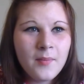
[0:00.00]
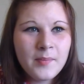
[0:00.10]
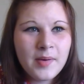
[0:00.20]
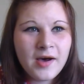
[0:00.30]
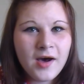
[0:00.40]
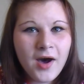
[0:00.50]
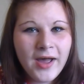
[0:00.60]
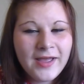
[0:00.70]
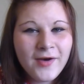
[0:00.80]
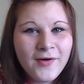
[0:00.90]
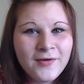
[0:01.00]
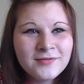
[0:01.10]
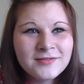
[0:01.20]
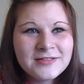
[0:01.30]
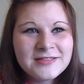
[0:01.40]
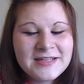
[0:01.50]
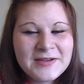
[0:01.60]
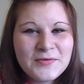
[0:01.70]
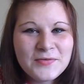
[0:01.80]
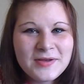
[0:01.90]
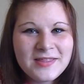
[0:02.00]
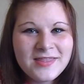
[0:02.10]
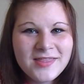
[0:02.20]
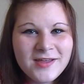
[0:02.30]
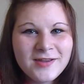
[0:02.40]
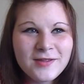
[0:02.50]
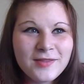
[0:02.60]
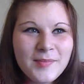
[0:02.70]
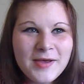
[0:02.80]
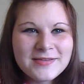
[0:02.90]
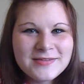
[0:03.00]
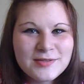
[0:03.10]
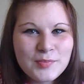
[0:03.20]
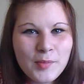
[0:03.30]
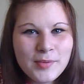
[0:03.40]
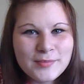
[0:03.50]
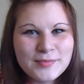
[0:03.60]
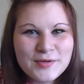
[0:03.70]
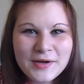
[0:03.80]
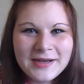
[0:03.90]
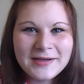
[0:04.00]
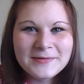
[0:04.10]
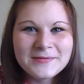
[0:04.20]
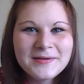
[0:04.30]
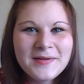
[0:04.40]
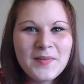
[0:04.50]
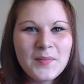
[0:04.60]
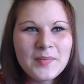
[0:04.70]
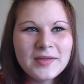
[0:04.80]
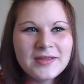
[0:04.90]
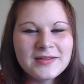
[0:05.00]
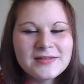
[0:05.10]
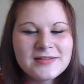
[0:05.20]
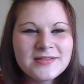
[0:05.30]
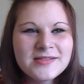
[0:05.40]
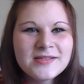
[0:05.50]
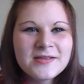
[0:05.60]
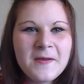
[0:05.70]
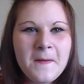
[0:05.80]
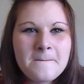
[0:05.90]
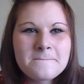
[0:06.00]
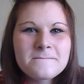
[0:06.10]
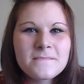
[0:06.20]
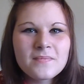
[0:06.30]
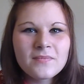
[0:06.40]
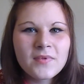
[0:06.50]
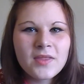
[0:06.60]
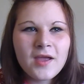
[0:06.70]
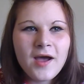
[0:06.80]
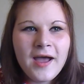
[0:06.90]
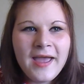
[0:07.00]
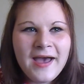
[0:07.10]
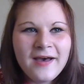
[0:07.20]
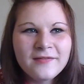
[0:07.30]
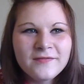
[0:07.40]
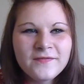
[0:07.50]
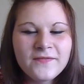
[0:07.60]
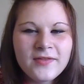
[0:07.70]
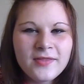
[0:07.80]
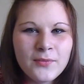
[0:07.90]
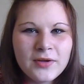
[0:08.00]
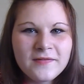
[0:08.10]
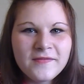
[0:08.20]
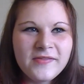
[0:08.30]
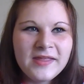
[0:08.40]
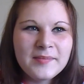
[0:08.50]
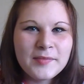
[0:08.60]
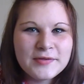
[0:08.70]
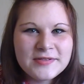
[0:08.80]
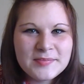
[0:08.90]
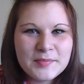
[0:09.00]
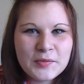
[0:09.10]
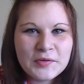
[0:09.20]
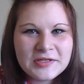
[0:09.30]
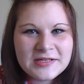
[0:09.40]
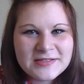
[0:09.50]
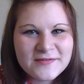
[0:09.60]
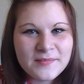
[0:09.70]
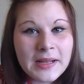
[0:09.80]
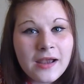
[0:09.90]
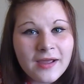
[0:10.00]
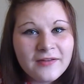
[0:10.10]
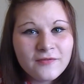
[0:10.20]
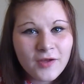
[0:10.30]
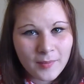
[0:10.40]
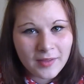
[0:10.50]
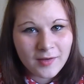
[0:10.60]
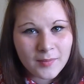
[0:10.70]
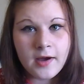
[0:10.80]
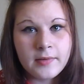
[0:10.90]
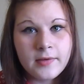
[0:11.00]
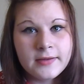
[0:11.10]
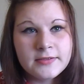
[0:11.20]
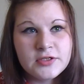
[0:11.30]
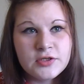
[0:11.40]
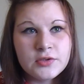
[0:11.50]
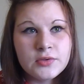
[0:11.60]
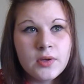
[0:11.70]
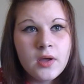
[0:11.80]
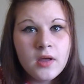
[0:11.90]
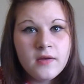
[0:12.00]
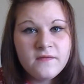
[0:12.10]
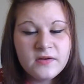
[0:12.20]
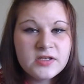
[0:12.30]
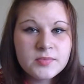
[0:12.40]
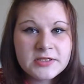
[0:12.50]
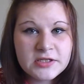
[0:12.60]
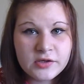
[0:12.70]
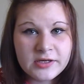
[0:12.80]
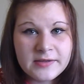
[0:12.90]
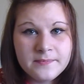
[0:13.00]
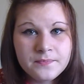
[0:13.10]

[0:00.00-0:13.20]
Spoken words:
but I can't deal with another person's problems right now because I have one of the most important years of my life coming up. I'm going to finish my degree,